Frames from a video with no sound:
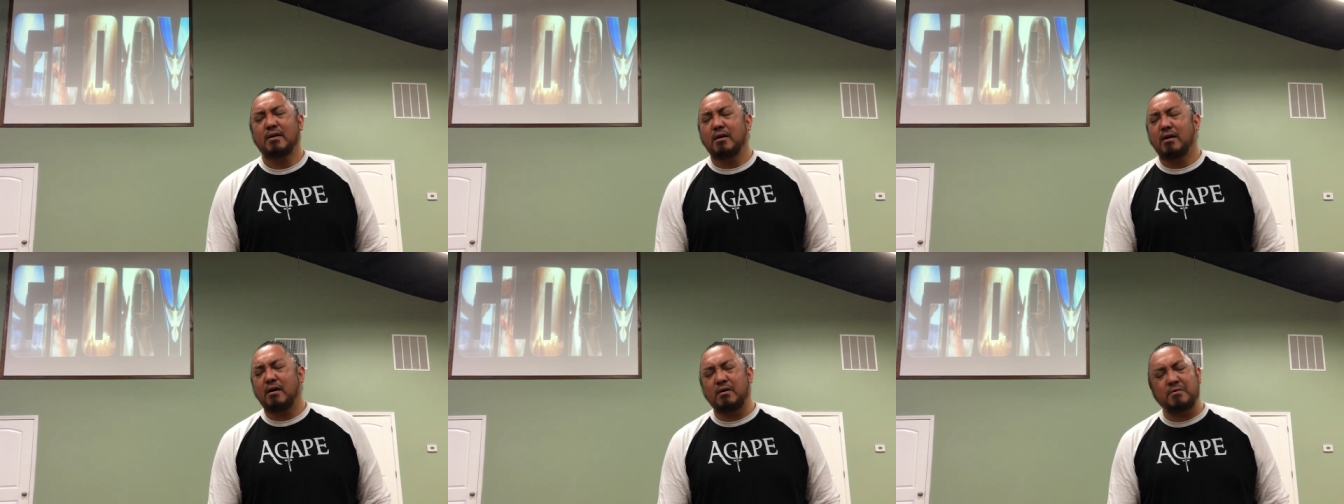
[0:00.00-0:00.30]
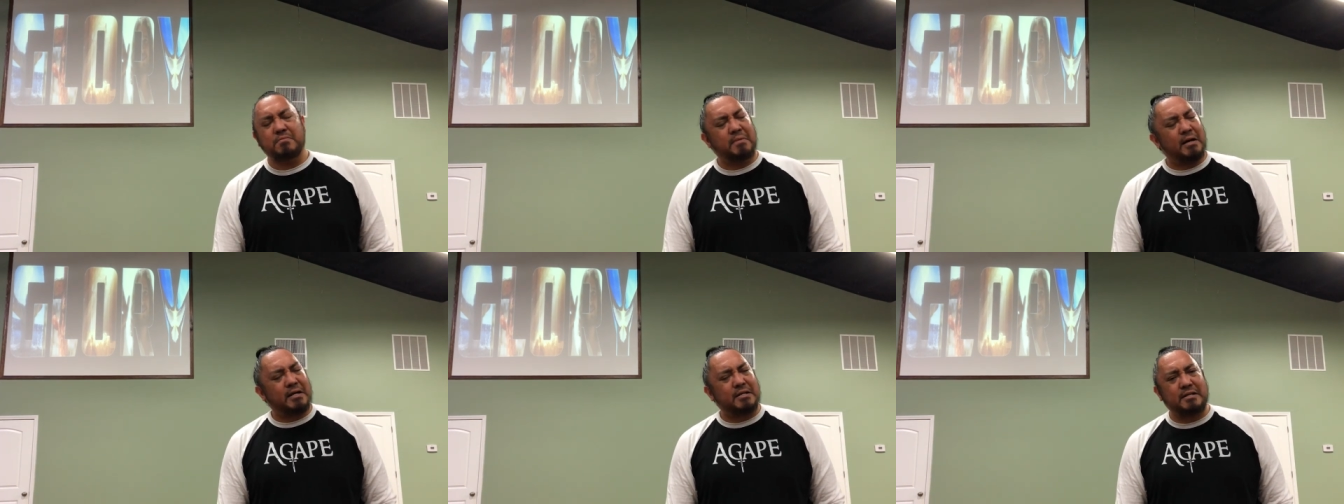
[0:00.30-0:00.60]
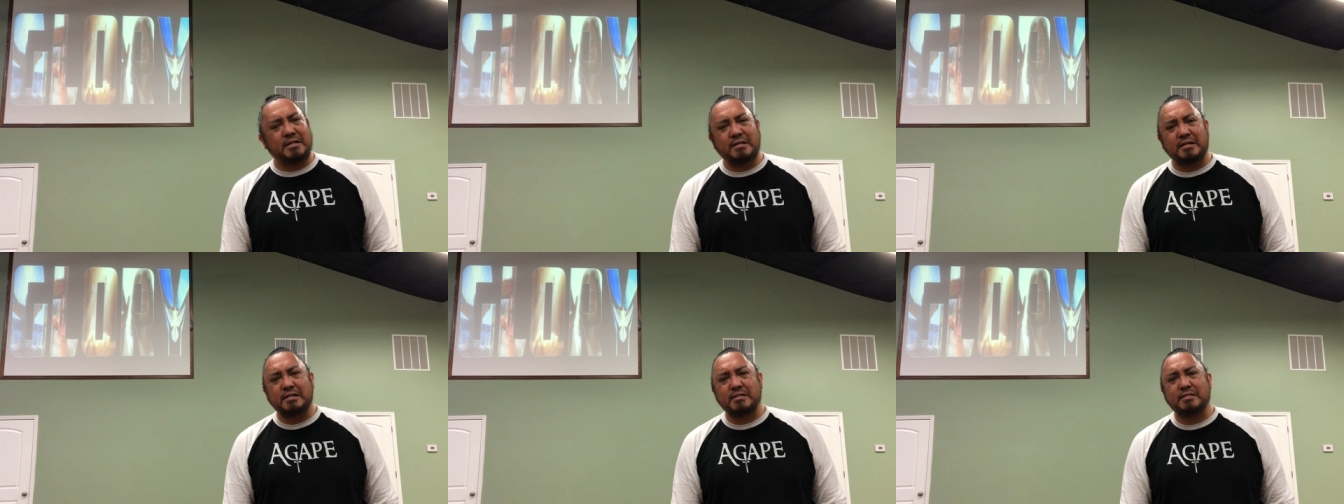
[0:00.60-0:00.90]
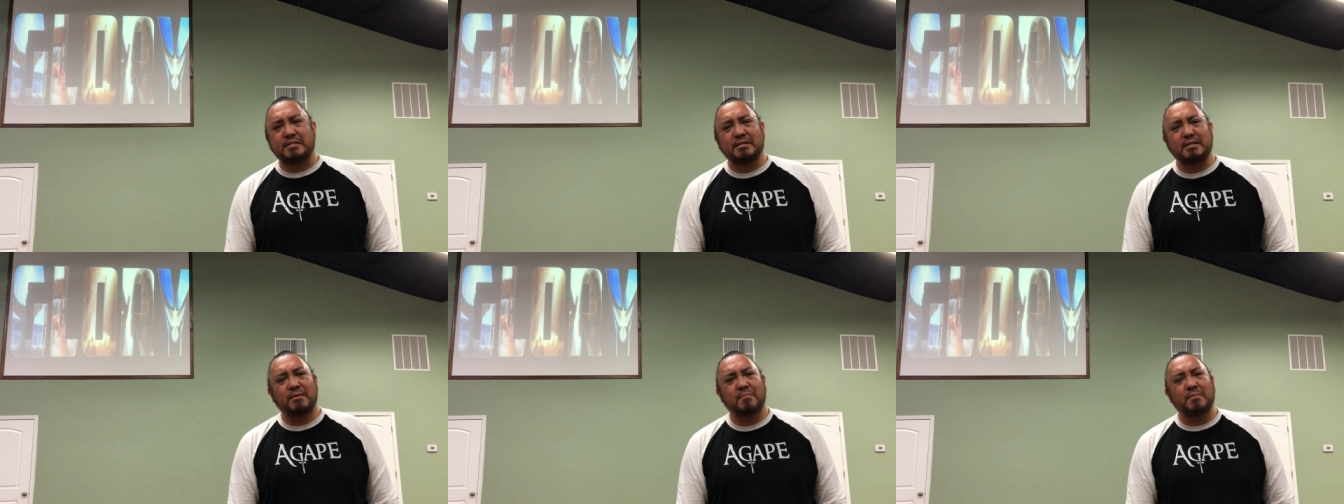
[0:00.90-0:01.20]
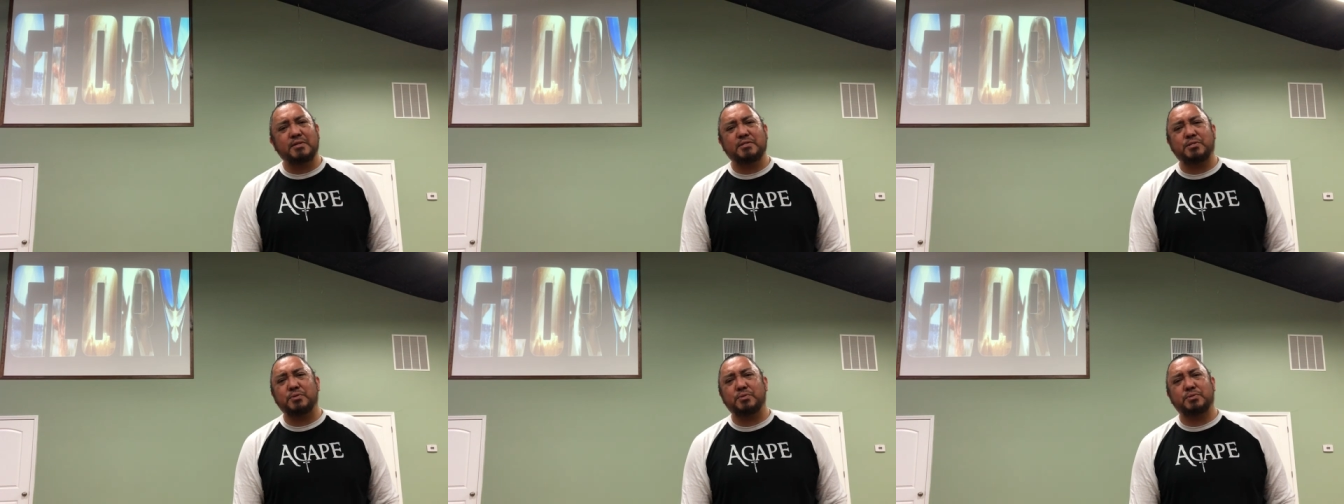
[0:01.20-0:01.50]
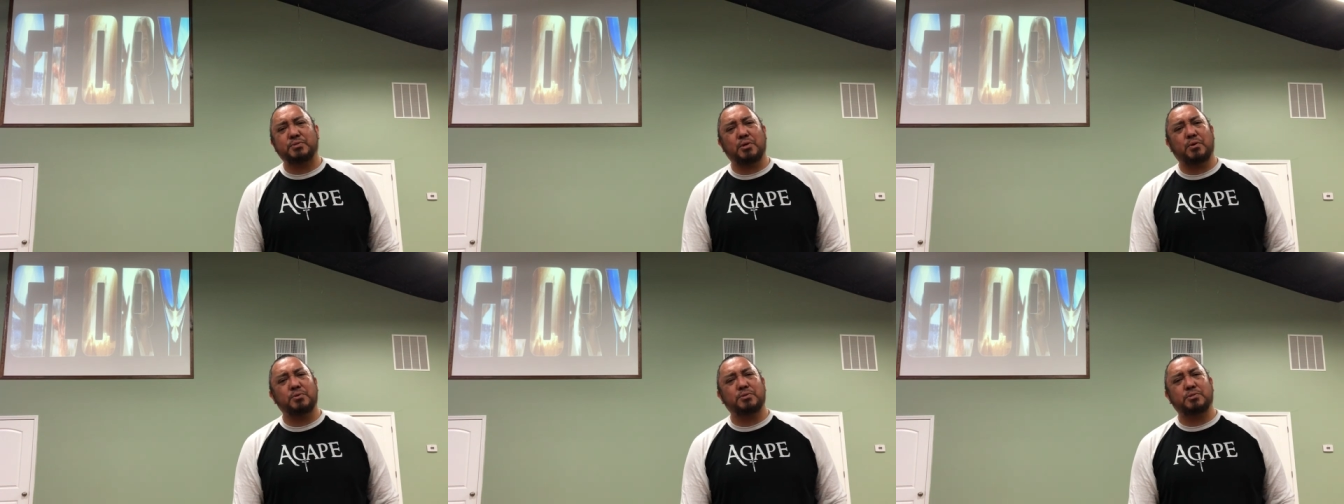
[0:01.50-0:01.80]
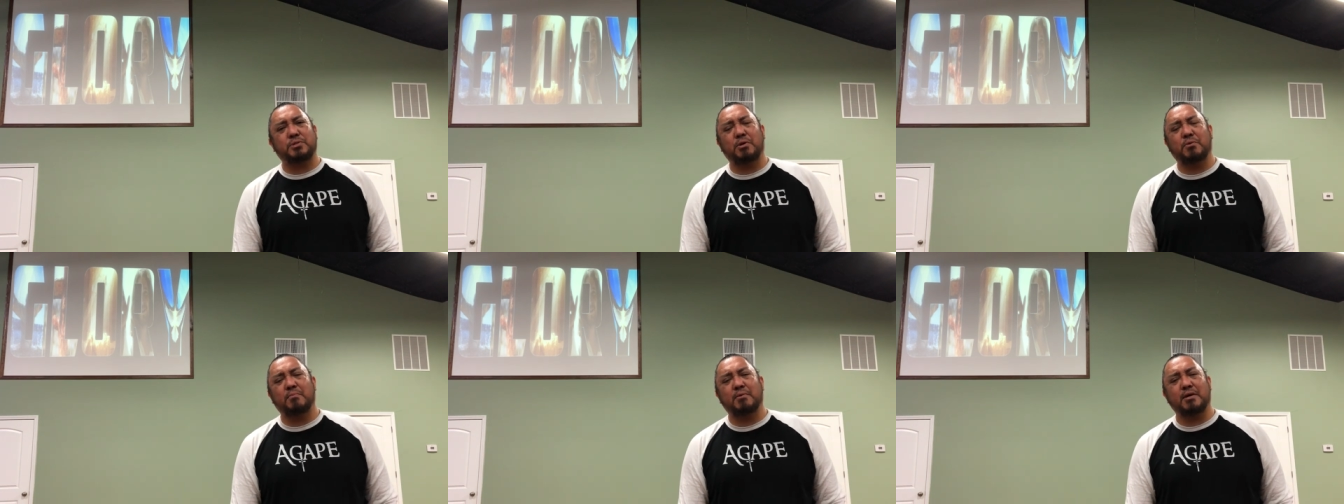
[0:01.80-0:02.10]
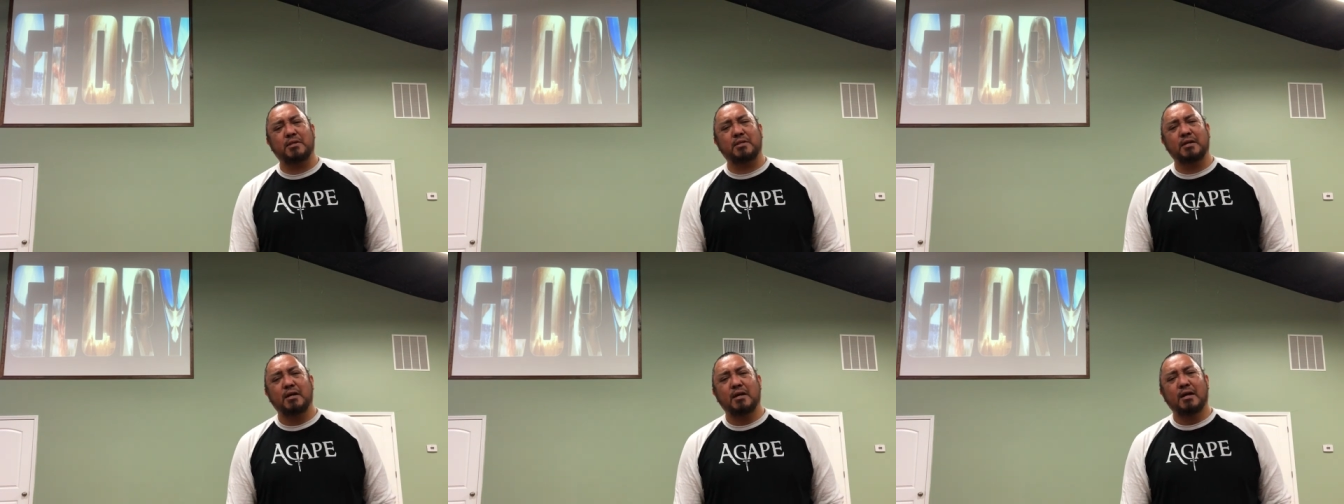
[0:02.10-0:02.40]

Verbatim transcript: Oh my goodness, I miss you so, so much.